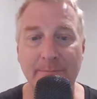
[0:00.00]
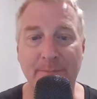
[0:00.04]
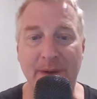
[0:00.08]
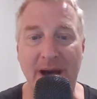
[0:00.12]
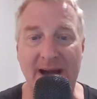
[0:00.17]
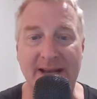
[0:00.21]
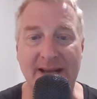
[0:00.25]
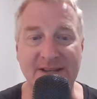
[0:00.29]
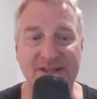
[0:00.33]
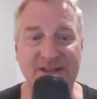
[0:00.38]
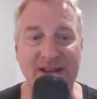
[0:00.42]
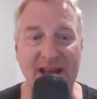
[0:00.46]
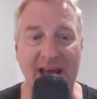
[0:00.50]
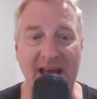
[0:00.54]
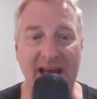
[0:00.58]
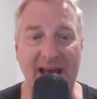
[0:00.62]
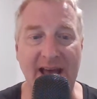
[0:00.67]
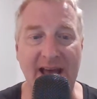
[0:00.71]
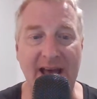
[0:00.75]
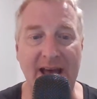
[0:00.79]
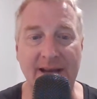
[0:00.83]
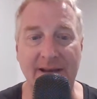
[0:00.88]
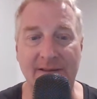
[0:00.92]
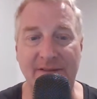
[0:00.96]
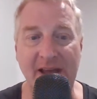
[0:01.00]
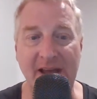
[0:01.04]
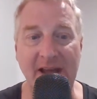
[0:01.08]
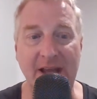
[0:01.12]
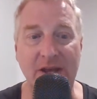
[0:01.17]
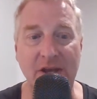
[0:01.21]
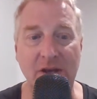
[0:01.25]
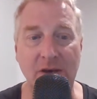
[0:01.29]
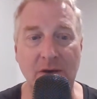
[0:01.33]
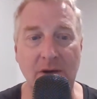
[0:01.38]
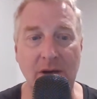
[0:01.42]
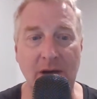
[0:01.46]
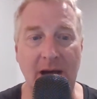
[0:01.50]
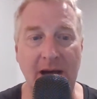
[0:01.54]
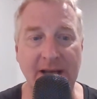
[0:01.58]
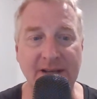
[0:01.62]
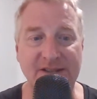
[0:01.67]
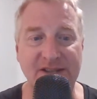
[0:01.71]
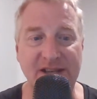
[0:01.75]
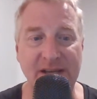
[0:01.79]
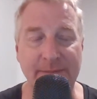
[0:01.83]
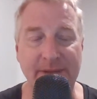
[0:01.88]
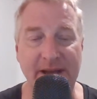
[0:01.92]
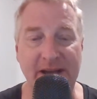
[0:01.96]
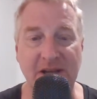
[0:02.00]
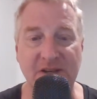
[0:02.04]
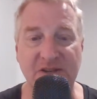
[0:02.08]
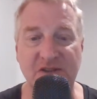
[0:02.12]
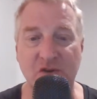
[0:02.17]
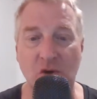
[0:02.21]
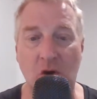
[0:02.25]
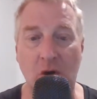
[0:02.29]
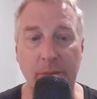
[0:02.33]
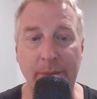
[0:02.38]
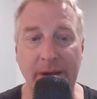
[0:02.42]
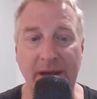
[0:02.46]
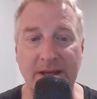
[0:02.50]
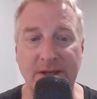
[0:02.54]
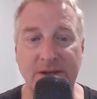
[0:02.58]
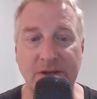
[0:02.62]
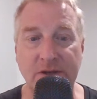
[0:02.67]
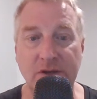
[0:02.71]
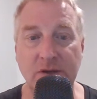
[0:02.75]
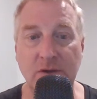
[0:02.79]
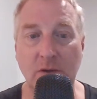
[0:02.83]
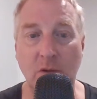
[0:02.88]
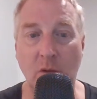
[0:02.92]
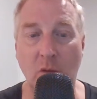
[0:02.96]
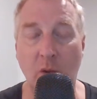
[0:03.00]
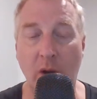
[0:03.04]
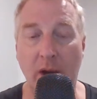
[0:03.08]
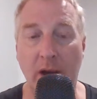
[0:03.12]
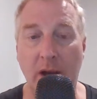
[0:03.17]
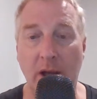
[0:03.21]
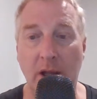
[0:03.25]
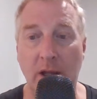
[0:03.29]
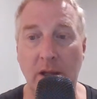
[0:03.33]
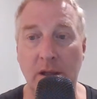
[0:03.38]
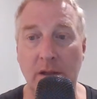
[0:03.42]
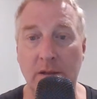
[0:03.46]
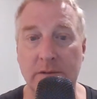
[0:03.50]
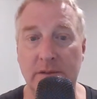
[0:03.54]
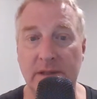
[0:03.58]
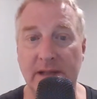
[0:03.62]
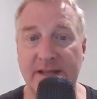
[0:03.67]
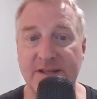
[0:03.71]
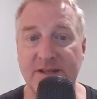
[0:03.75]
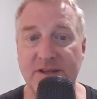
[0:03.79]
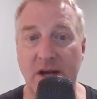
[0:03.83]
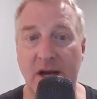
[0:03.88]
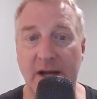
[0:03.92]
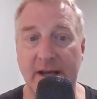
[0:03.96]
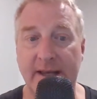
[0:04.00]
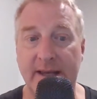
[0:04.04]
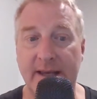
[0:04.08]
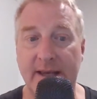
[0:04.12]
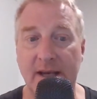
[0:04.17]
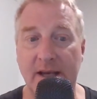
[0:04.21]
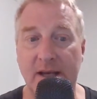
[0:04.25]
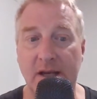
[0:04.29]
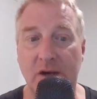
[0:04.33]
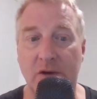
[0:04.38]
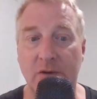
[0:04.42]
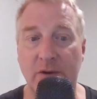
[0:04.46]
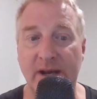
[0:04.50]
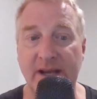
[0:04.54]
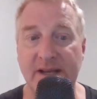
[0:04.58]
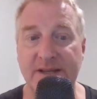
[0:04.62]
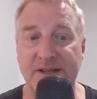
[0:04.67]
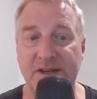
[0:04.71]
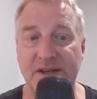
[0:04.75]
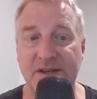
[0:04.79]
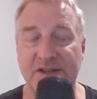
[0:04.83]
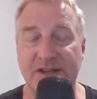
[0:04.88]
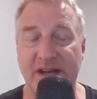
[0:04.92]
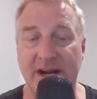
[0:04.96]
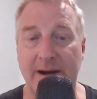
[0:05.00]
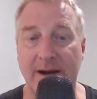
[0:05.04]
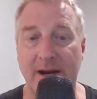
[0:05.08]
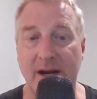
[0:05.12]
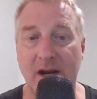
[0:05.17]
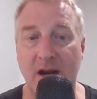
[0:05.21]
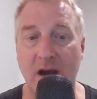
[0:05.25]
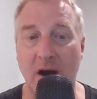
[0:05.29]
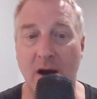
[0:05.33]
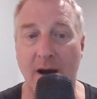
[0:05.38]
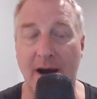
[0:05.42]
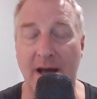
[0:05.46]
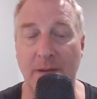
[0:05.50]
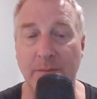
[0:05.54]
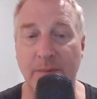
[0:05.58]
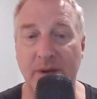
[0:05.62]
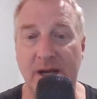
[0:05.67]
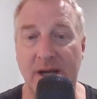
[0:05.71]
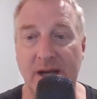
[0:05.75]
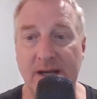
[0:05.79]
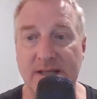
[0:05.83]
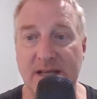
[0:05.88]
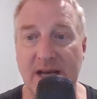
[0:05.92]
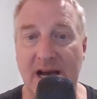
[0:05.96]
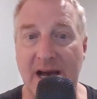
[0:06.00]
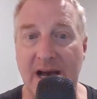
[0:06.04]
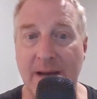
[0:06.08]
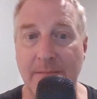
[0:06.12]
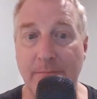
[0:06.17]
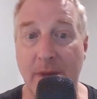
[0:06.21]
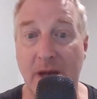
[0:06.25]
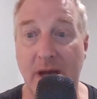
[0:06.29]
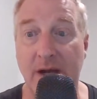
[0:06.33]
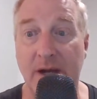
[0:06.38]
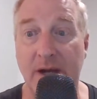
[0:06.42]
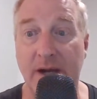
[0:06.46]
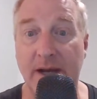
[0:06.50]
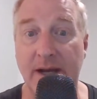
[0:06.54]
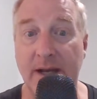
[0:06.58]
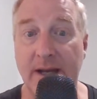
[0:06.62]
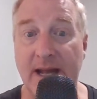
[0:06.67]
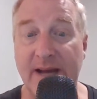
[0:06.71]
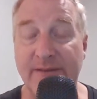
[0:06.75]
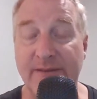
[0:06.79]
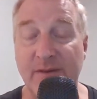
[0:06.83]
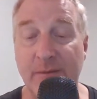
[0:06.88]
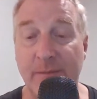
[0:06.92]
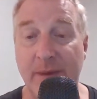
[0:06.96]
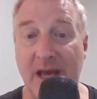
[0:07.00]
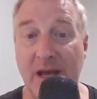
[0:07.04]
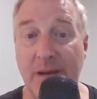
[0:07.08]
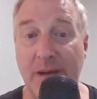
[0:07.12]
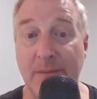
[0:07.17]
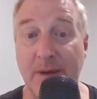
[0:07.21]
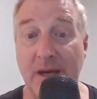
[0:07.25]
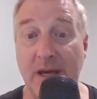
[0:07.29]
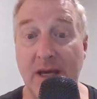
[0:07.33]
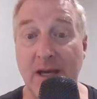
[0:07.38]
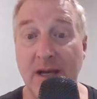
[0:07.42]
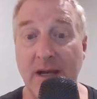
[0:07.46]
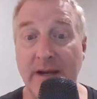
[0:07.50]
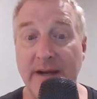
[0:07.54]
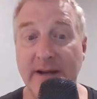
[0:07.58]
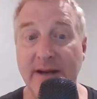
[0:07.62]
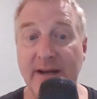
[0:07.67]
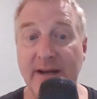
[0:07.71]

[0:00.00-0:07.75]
Pakistan, thank you. I seem like a soulmate to you. Well, let's not get crazy, Zarek Khan, because I'm married, have a baby,